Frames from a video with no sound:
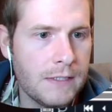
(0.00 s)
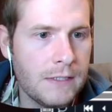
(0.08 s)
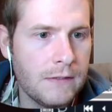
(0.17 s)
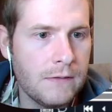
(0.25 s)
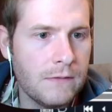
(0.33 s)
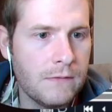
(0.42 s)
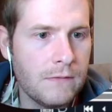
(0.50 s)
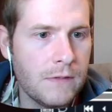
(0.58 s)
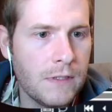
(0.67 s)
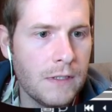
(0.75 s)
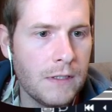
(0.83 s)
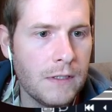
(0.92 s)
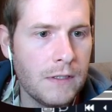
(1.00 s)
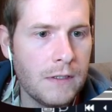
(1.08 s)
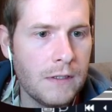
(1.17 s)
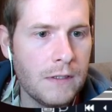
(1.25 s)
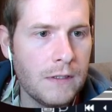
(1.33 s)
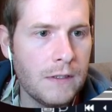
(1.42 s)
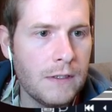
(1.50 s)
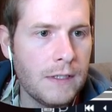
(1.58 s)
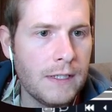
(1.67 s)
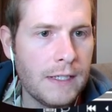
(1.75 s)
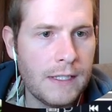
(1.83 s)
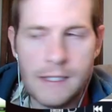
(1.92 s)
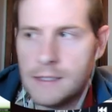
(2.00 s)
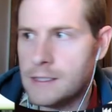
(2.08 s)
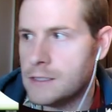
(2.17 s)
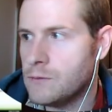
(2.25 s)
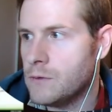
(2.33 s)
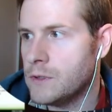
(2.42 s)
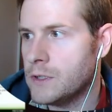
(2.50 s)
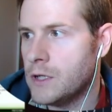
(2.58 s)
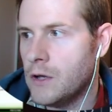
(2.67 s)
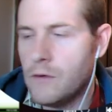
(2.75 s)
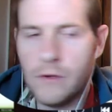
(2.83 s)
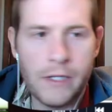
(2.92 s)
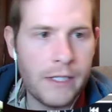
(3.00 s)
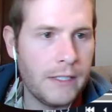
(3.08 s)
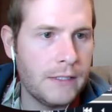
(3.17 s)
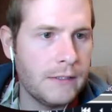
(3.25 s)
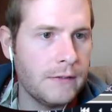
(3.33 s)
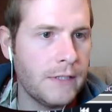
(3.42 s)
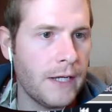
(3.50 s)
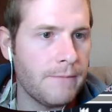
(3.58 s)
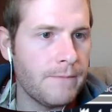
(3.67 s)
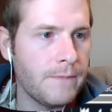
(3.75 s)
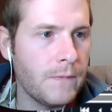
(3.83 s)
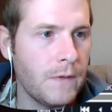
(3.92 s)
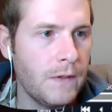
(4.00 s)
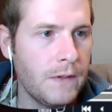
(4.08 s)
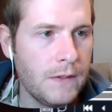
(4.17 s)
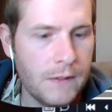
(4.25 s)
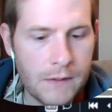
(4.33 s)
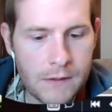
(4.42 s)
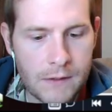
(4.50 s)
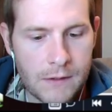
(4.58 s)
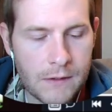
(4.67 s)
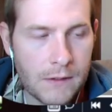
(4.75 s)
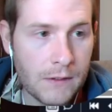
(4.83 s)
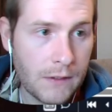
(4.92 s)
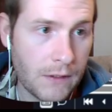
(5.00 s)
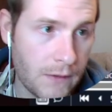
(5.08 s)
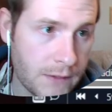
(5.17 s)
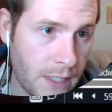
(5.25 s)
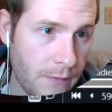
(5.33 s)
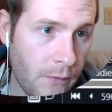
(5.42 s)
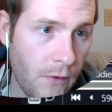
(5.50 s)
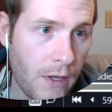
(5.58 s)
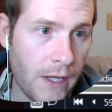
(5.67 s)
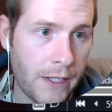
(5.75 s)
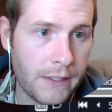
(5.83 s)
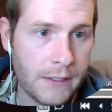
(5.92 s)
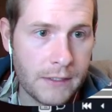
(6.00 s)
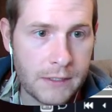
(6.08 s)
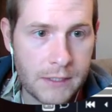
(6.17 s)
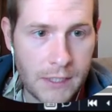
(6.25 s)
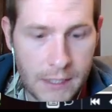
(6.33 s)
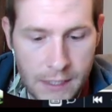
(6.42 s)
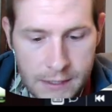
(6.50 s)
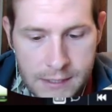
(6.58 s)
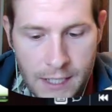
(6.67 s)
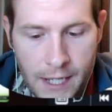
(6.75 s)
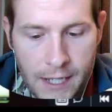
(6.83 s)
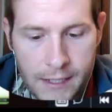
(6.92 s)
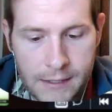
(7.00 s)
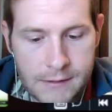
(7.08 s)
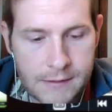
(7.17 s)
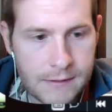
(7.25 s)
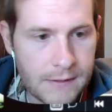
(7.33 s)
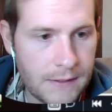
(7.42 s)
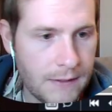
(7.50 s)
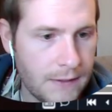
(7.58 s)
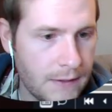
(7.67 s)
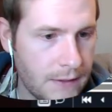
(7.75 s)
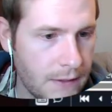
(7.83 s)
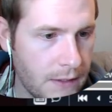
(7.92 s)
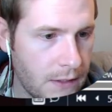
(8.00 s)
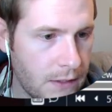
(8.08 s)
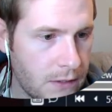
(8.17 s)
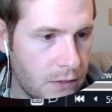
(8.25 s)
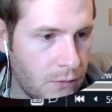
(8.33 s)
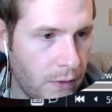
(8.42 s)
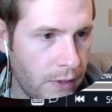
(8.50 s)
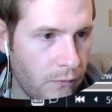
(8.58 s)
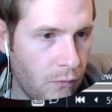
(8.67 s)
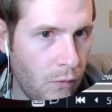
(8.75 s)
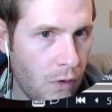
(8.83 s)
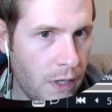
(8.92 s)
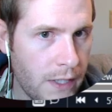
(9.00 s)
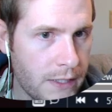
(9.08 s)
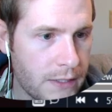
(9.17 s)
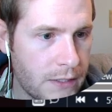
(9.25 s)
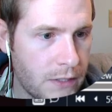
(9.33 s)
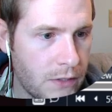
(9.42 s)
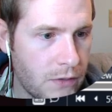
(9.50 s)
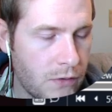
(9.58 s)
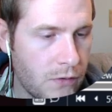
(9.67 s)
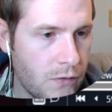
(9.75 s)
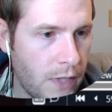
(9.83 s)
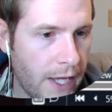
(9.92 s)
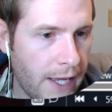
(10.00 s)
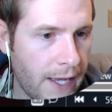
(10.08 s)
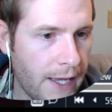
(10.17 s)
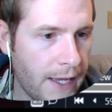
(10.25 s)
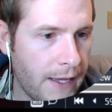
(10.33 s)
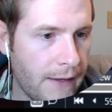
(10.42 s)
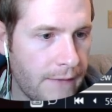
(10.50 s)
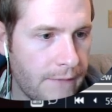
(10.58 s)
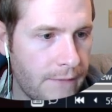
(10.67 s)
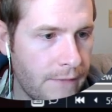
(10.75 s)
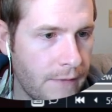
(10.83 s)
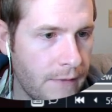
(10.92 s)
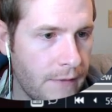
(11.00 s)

to get this one going. Okay. Goes up 1. She attacks. Do I want to have